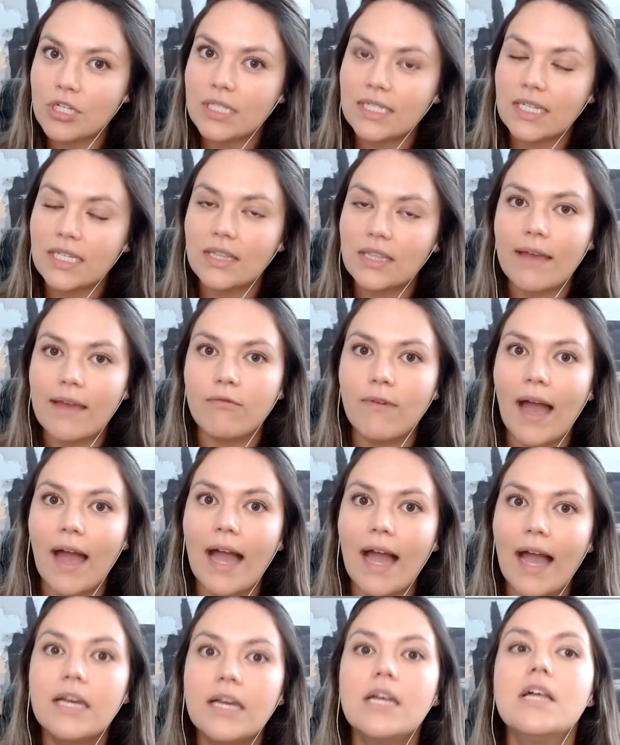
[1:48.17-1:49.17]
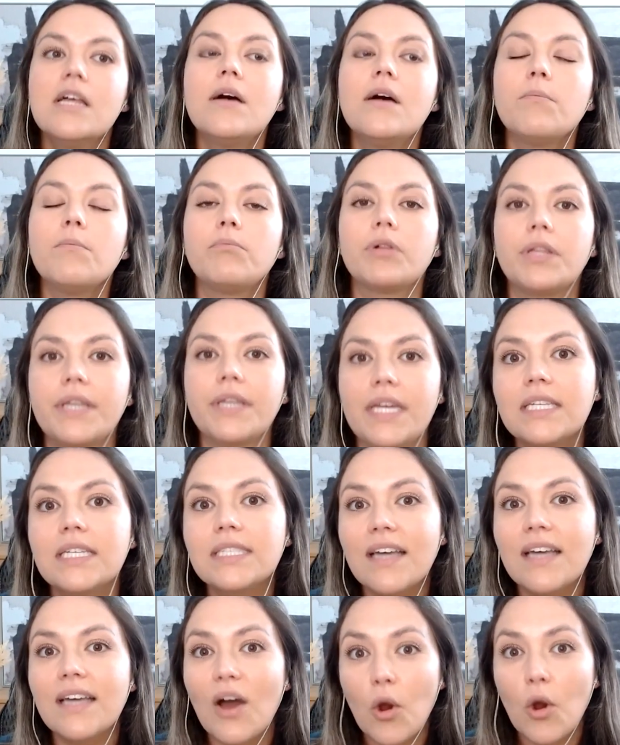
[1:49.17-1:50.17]
a LifeVac, please
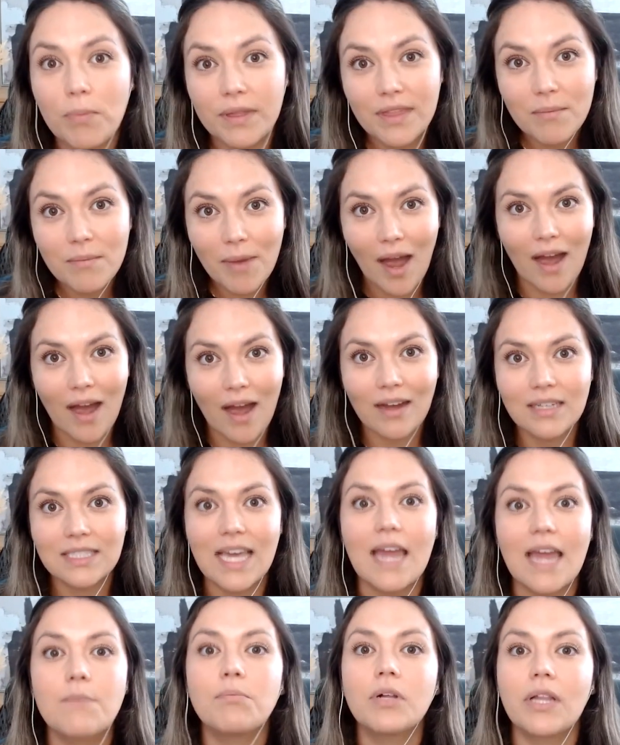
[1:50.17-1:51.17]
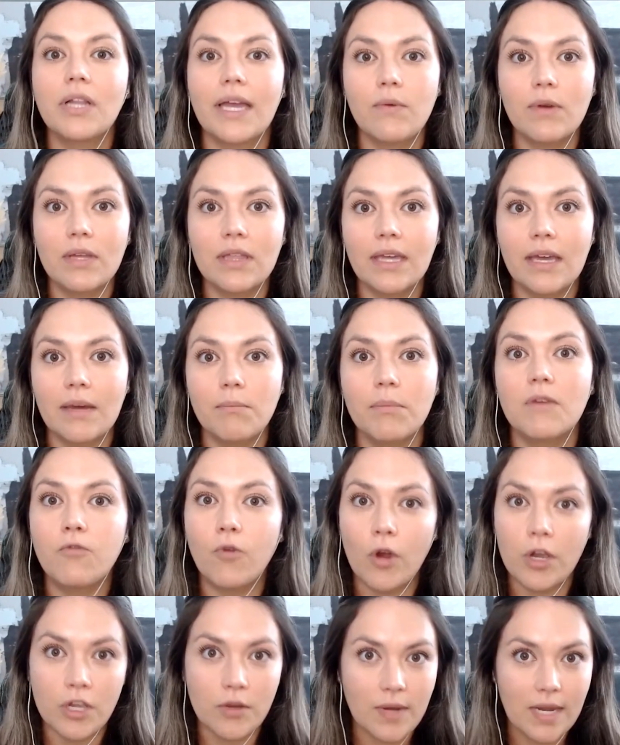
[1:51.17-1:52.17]
open the box and play with it
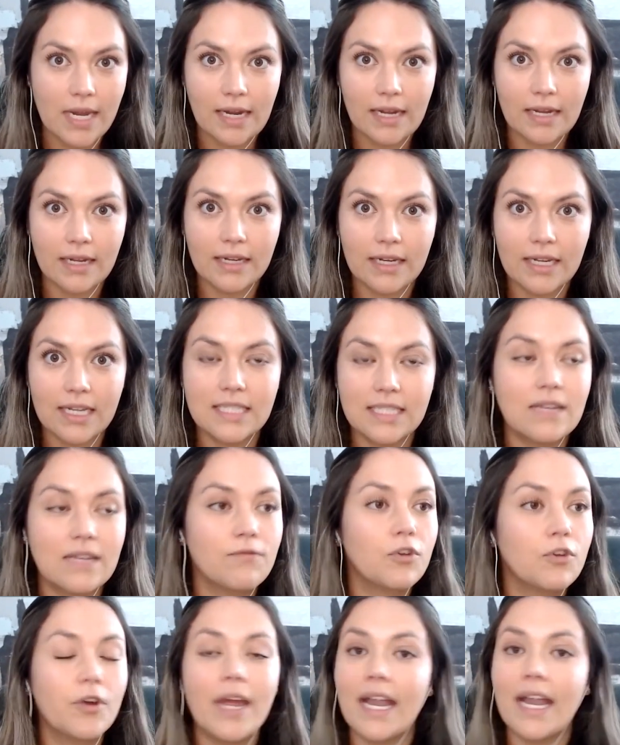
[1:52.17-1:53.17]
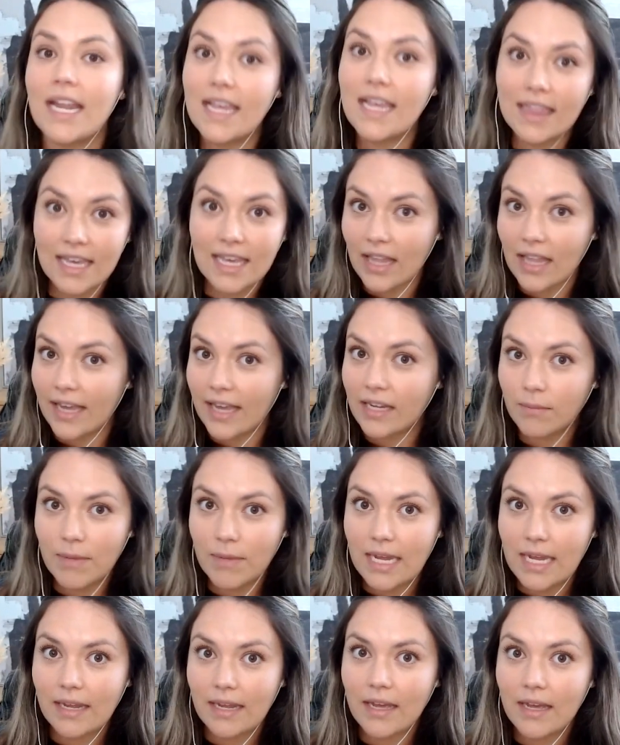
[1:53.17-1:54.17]
before you need it. Because if you're anything like
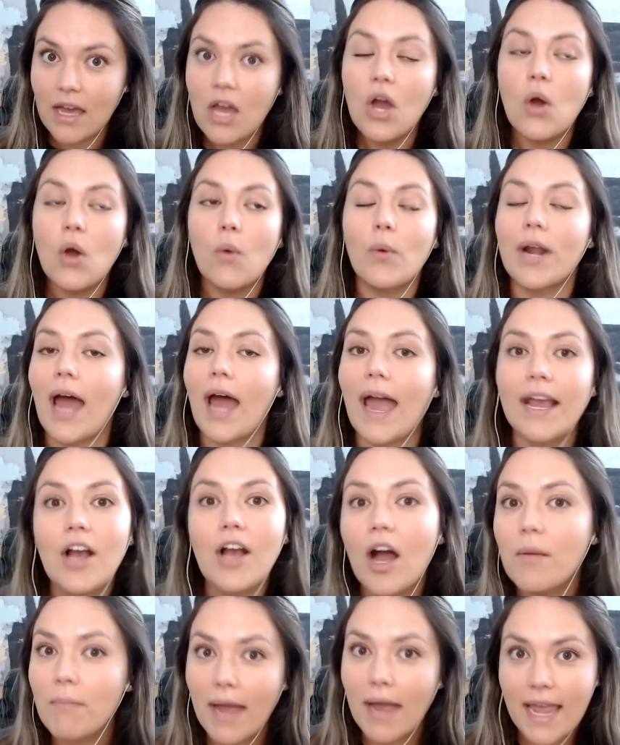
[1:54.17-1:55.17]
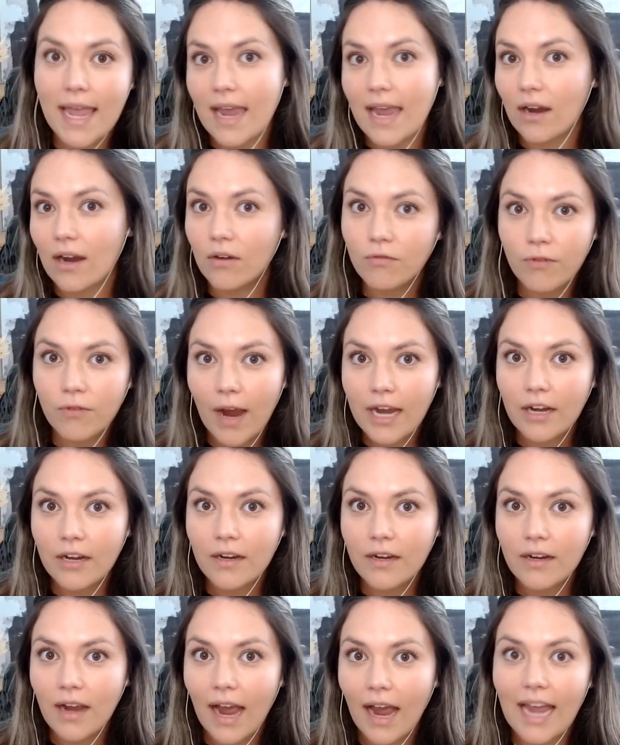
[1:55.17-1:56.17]
me, when I got my air fryer,
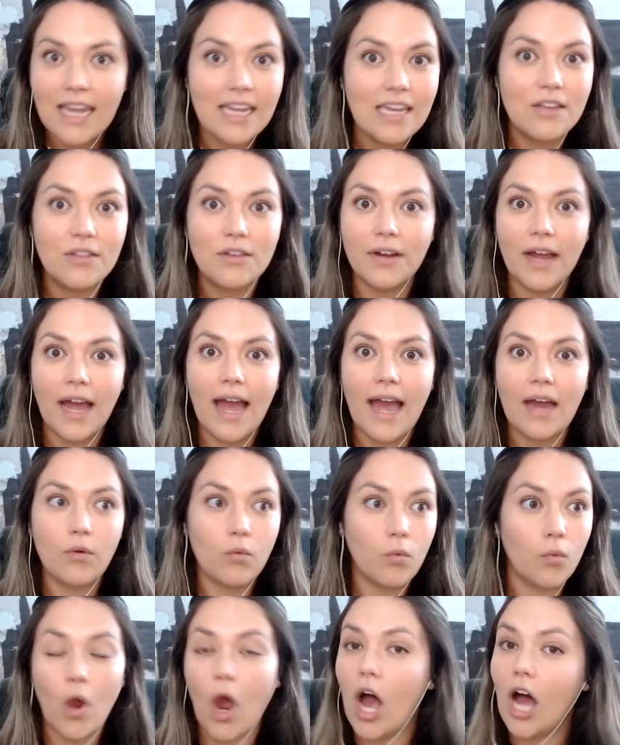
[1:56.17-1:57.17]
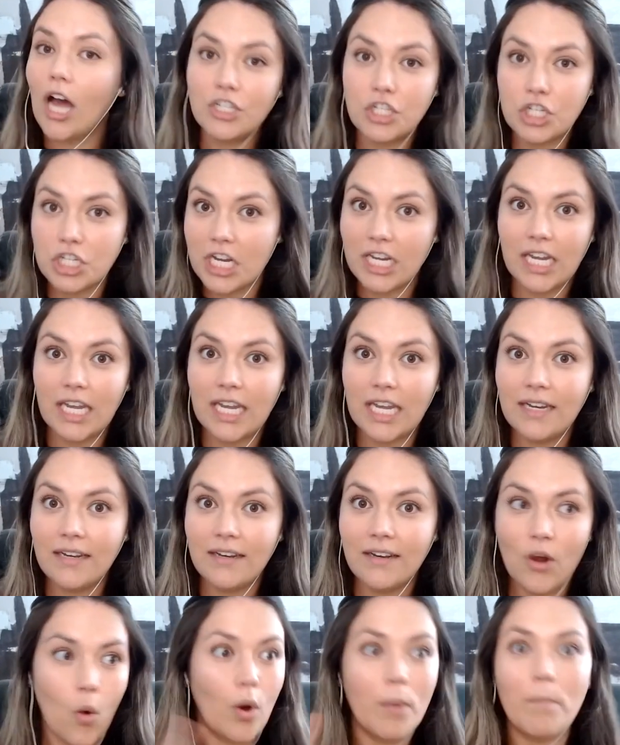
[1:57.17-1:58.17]
I either had raw chicken
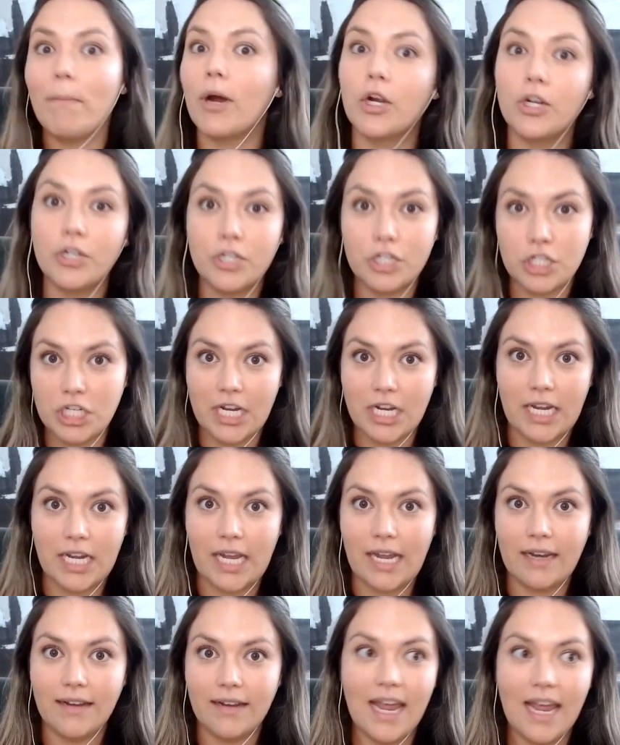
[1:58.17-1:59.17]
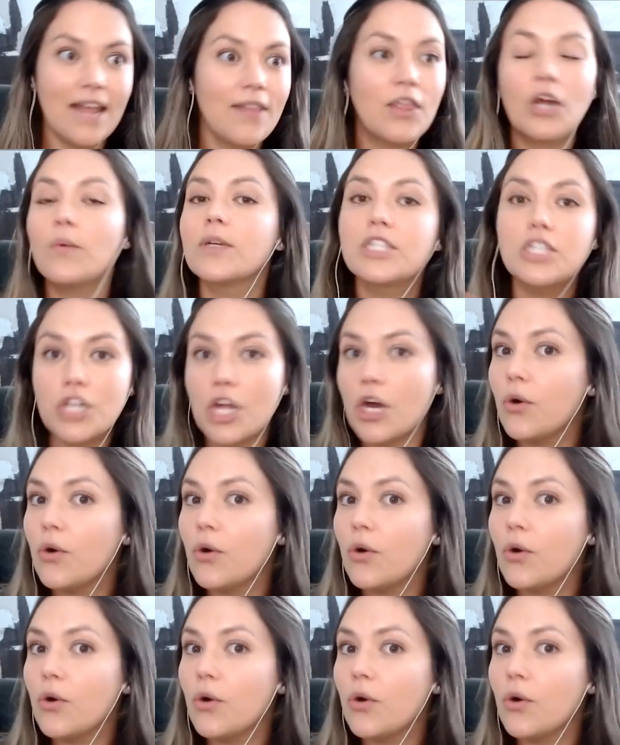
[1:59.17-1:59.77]
or burnt chicken. And there was no